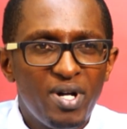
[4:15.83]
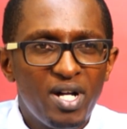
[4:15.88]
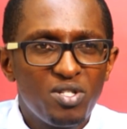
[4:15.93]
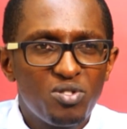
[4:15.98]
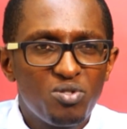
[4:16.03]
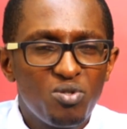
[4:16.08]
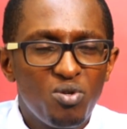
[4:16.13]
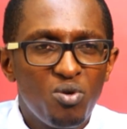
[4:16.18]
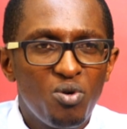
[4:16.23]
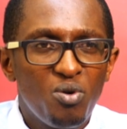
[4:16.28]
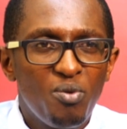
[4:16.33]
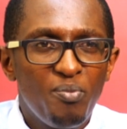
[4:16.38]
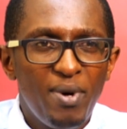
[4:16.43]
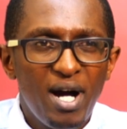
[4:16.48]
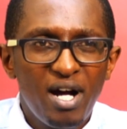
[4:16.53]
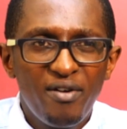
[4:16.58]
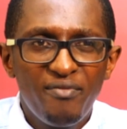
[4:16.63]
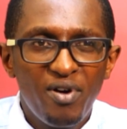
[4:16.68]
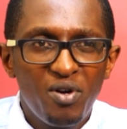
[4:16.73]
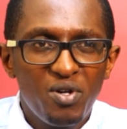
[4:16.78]
And so
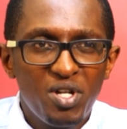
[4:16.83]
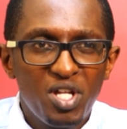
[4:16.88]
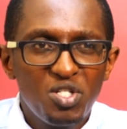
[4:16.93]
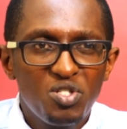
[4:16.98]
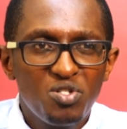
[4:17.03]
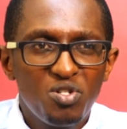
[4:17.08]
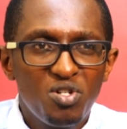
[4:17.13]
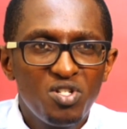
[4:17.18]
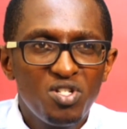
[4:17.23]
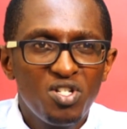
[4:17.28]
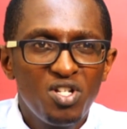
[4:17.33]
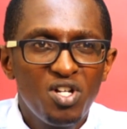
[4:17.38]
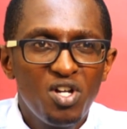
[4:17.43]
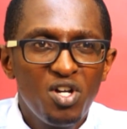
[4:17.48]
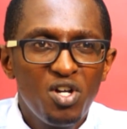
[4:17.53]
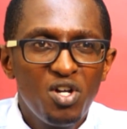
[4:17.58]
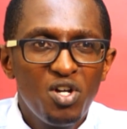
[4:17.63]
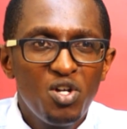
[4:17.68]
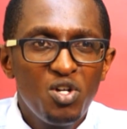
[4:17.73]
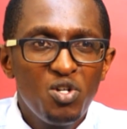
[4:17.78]
Merck Foundation,
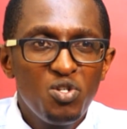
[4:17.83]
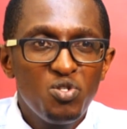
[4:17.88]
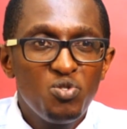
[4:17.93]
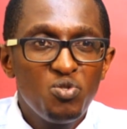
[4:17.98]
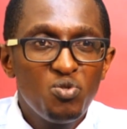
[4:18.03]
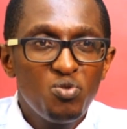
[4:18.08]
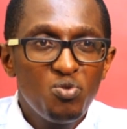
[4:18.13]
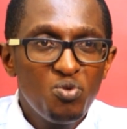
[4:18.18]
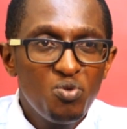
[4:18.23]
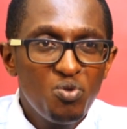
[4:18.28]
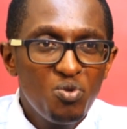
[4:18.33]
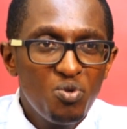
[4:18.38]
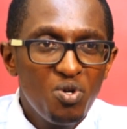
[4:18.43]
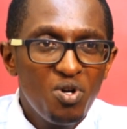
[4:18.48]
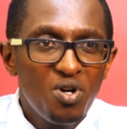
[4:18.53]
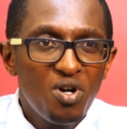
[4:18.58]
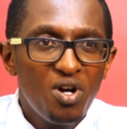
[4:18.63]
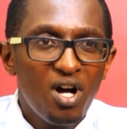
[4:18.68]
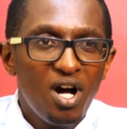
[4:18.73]
you